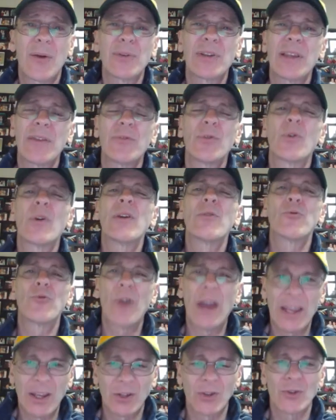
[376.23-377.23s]
I would give you a
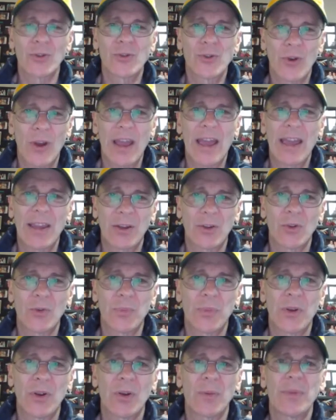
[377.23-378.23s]
regular triangular
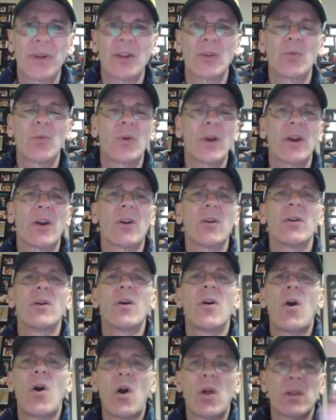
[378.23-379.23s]
pyramid where
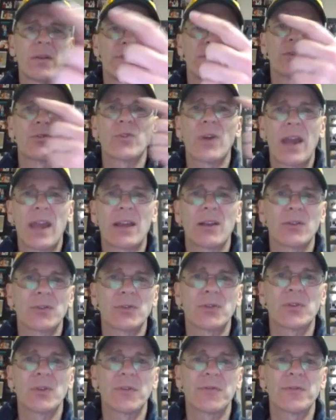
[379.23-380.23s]
all of the triangular
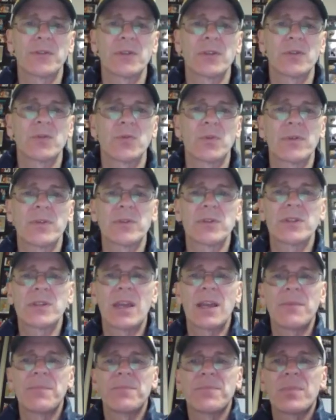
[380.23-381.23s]
surfaces were the
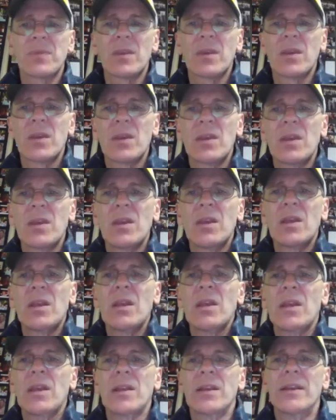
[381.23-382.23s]
same.
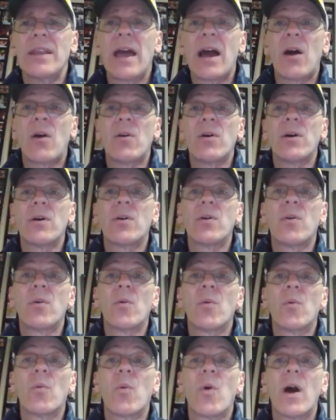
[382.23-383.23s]
Now,
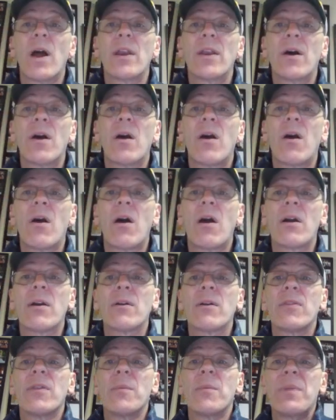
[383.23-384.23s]
what
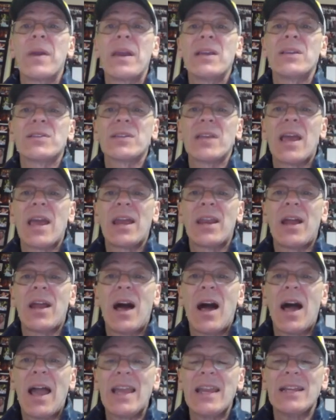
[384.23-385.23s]
are the base and
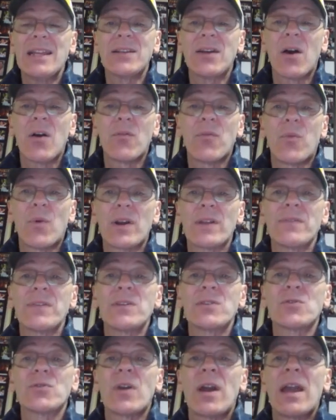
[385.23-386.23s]
height of one of
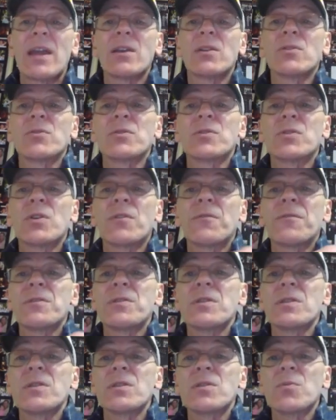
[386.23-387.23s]
these triangular
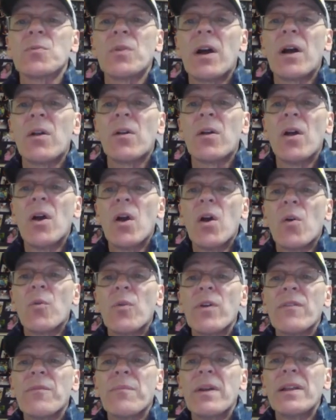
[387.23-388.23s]
surfaces? Well,
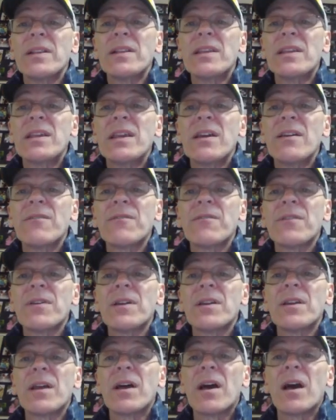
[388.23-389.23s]
we've been
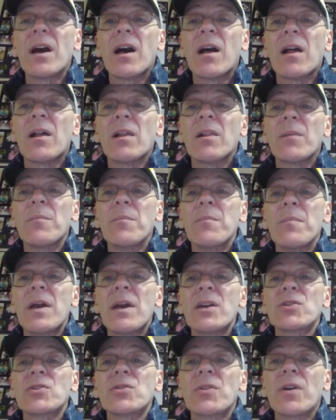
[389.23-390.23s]
given a
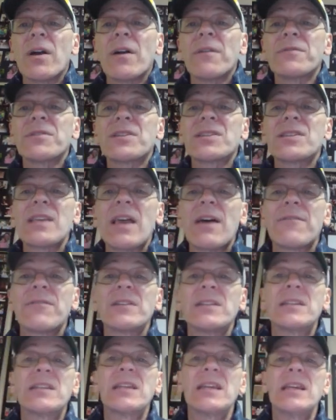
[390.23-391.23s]
measure of
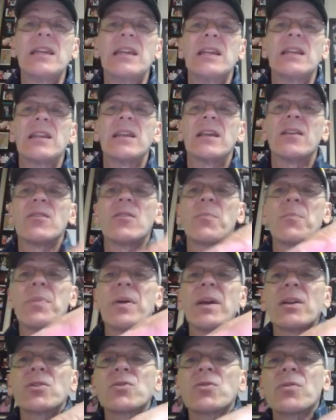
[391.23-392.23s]
17 in the
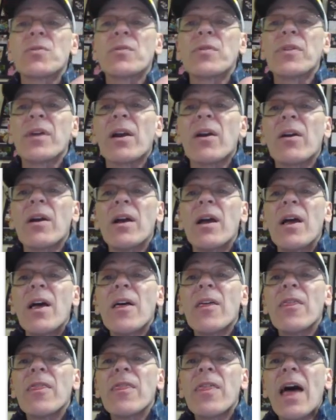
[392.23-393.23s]
picture there.
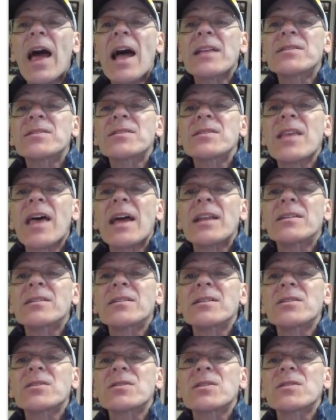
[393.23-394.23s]
That's that
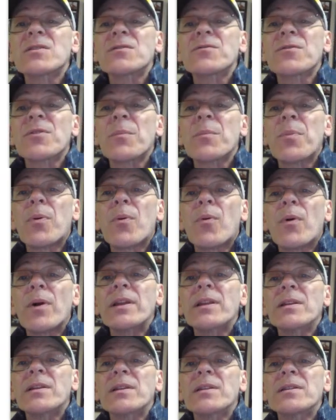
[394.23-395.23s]
distance from
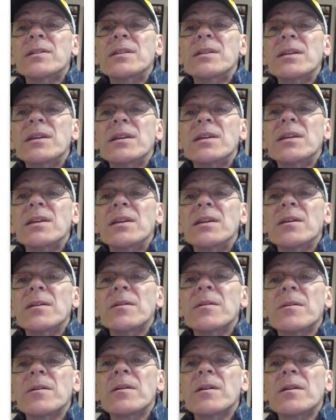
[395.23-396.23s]
point D.
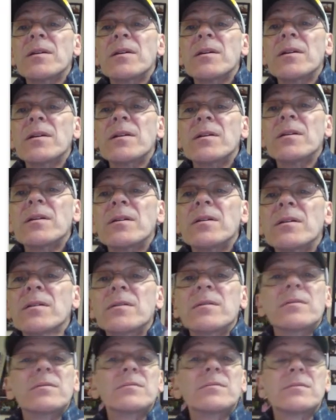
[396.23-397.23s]

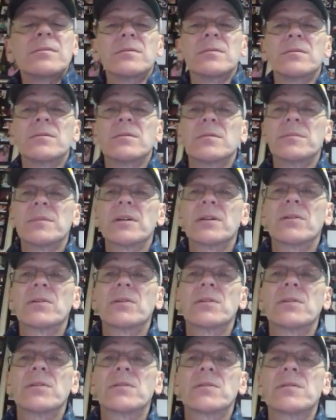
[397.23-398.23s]
Oh my
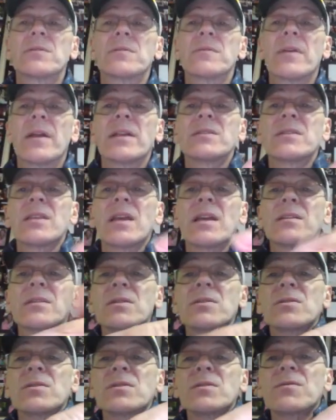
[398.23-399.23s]
goodness. That's that
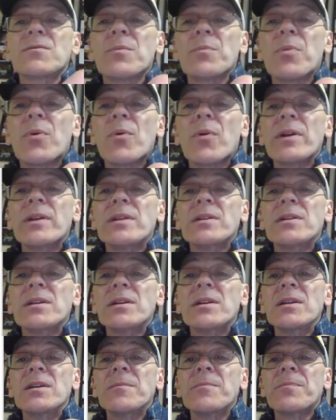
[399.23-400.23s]
distance from point
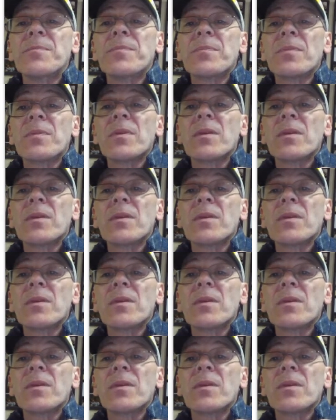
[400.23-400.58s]
D